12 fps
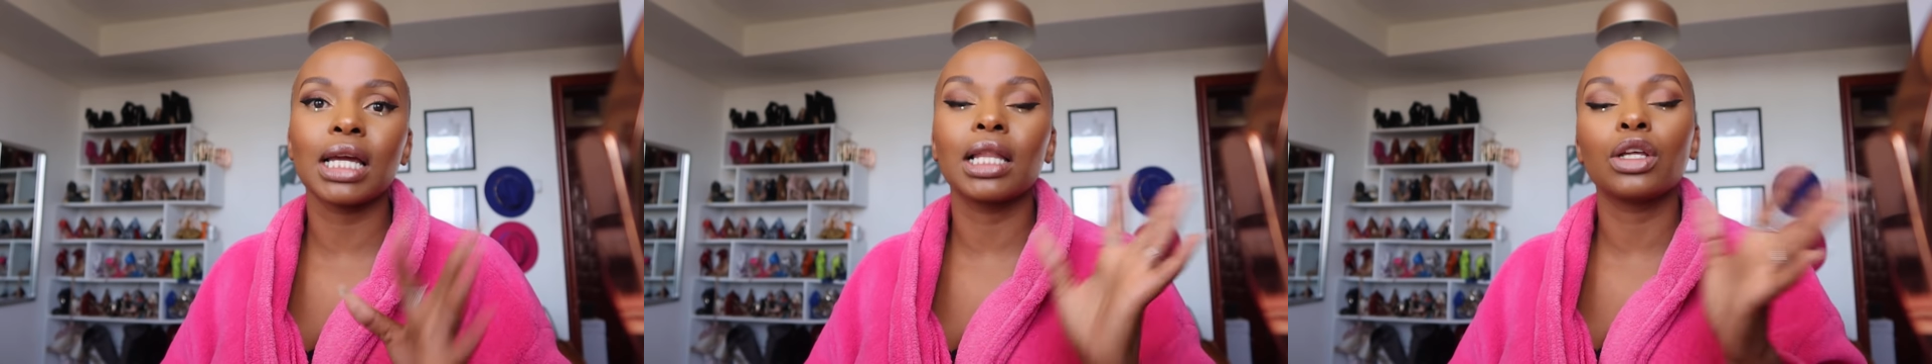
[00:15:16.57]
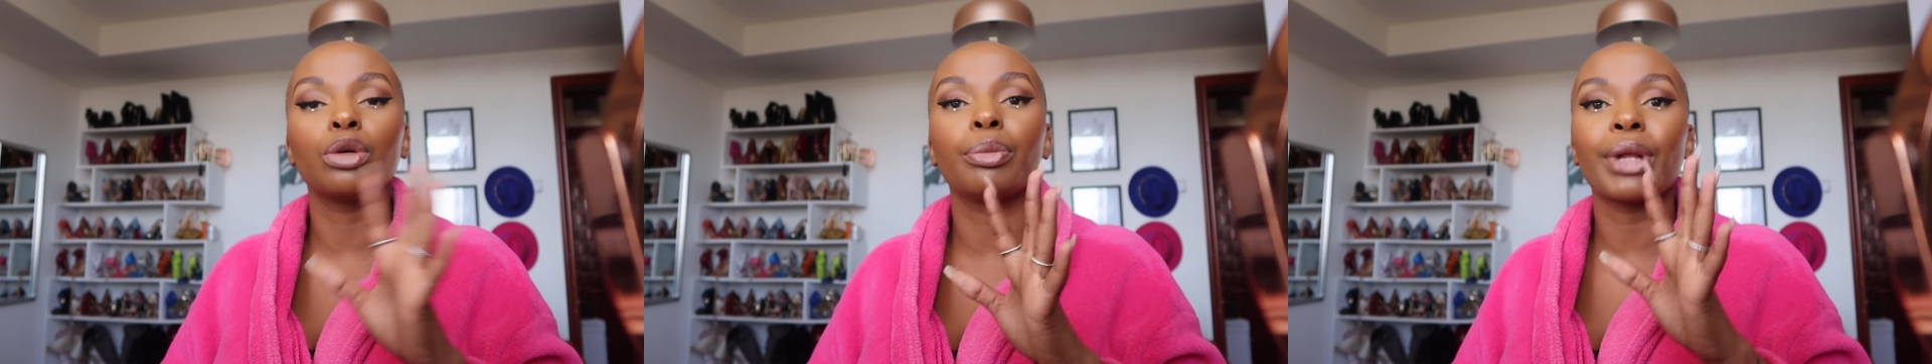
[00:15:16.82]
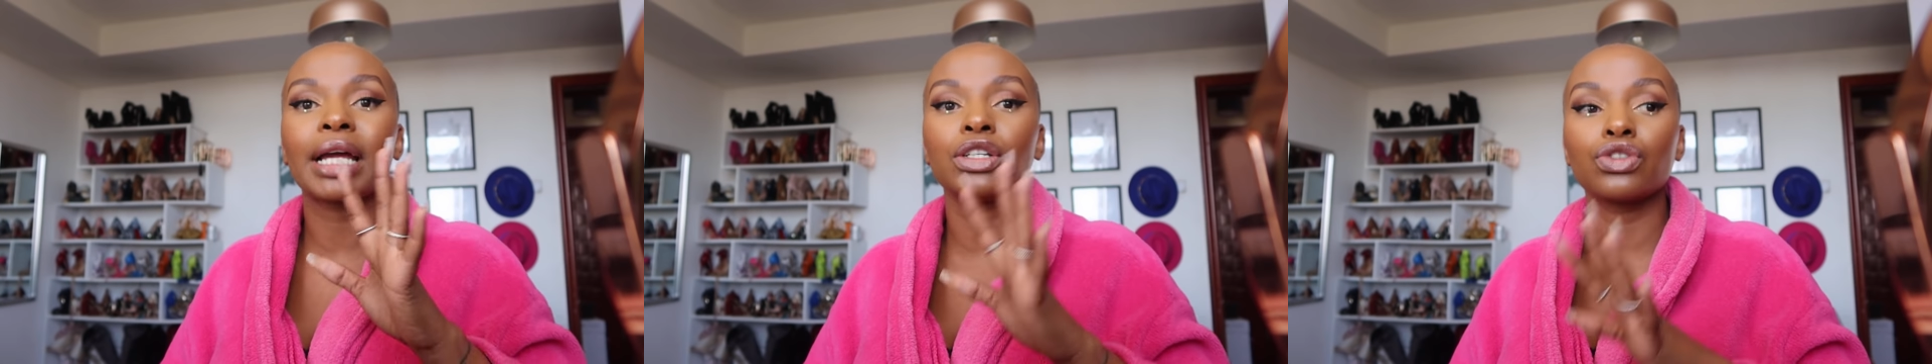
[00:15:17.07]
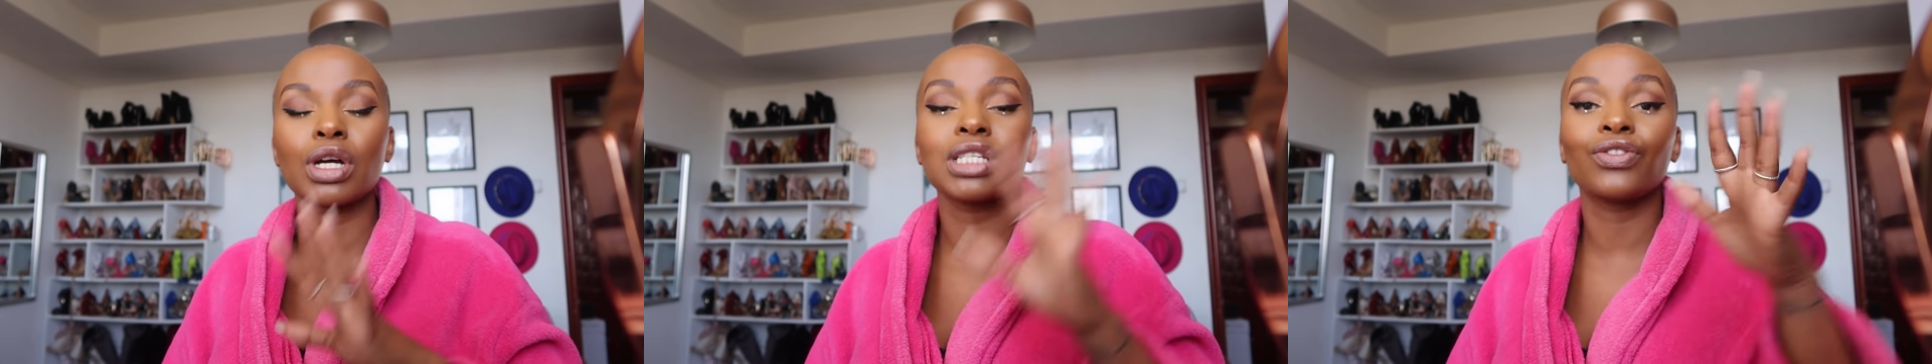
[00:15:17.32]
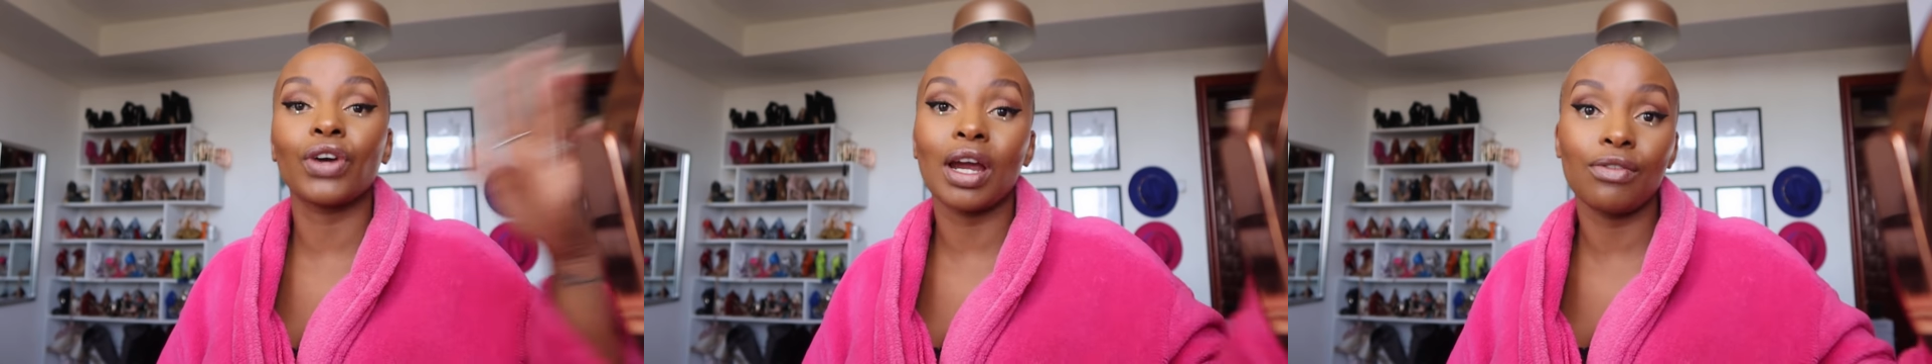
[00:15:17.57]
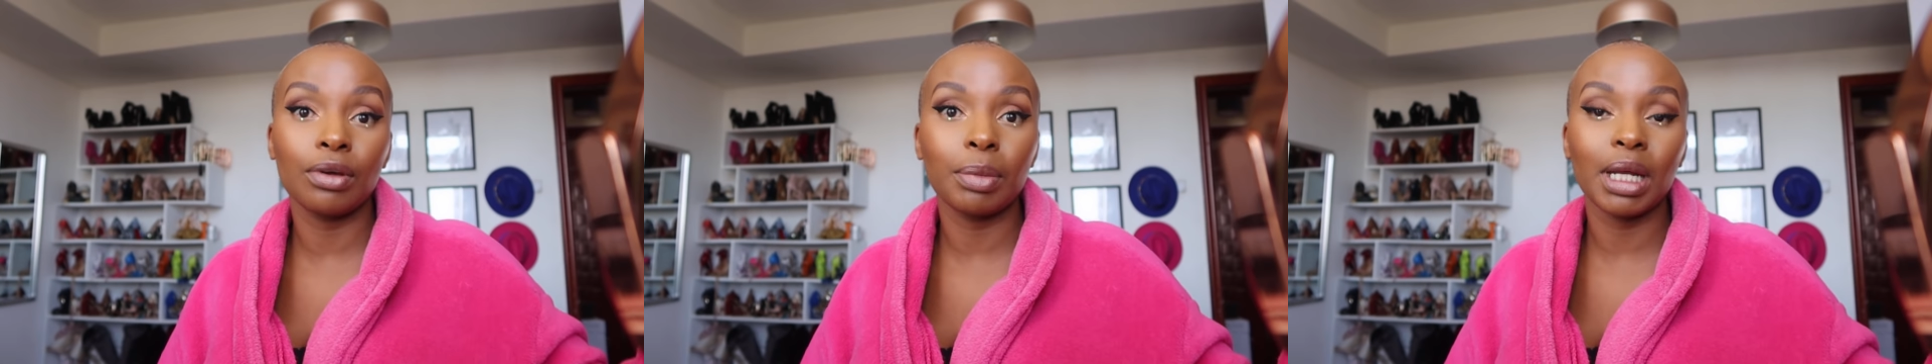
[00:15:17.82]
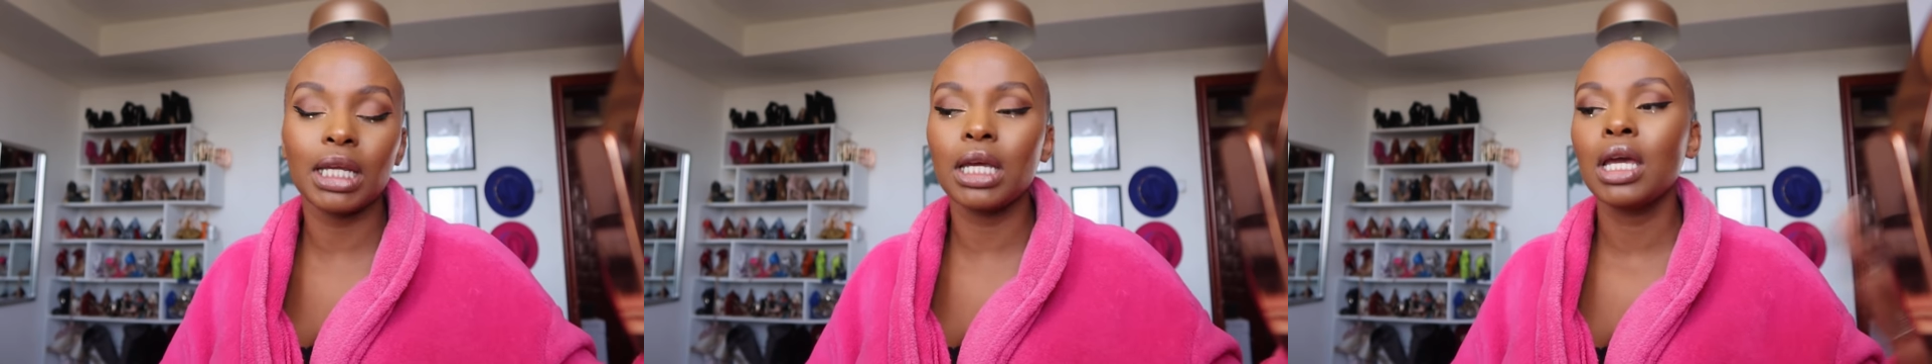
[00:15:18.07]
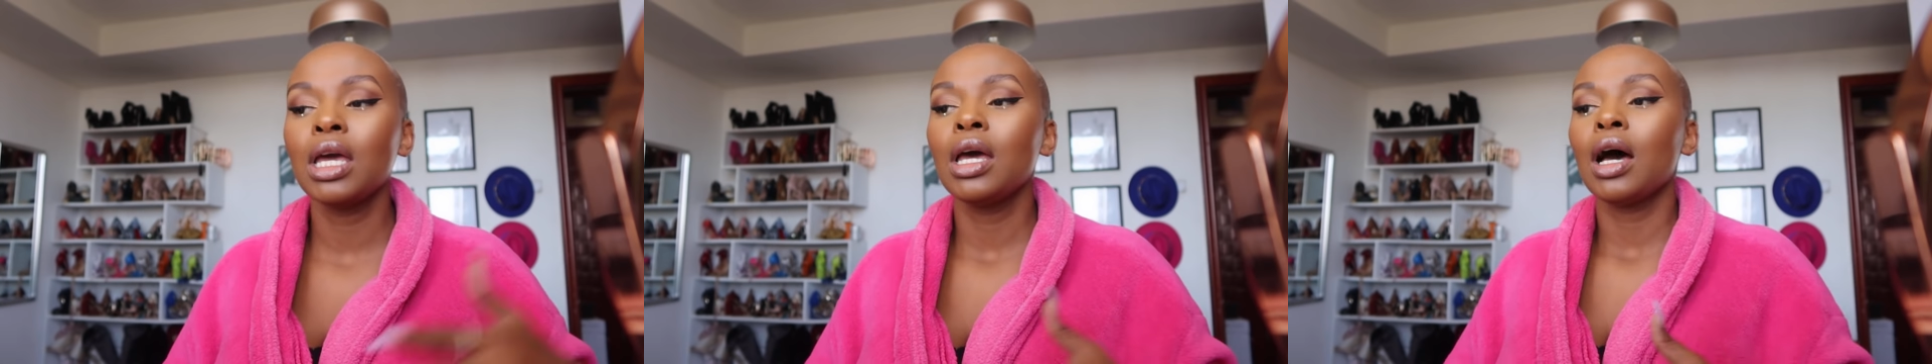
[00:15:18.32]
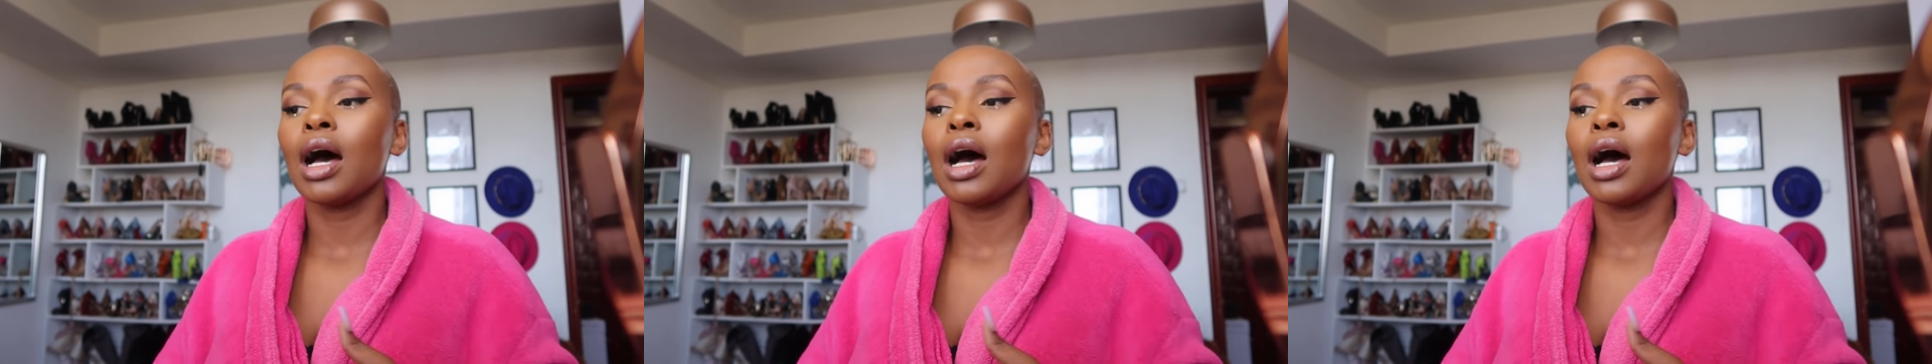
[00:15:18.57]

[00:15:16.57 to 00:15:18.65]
like a little black dress for everybody.